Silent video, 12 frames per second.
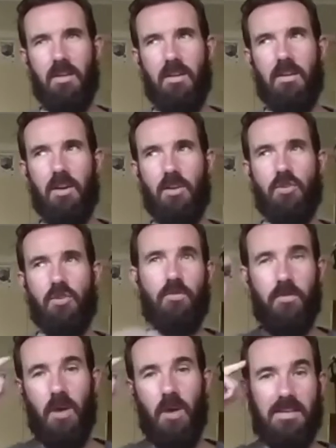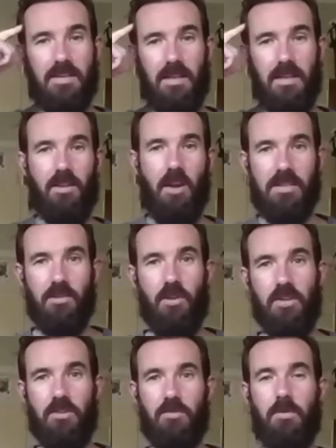a goofy idea that I
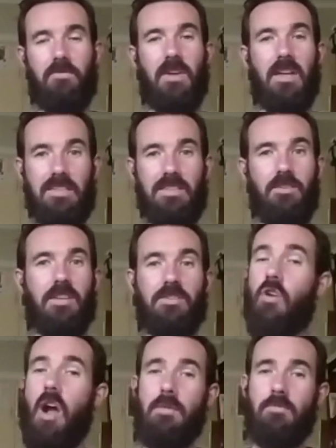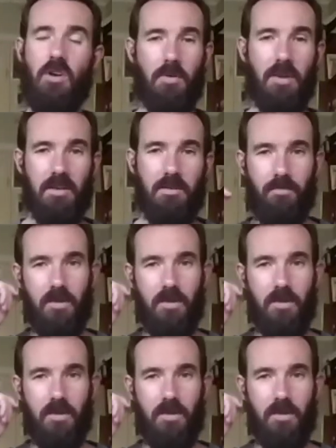turned into a fairly serious crime comic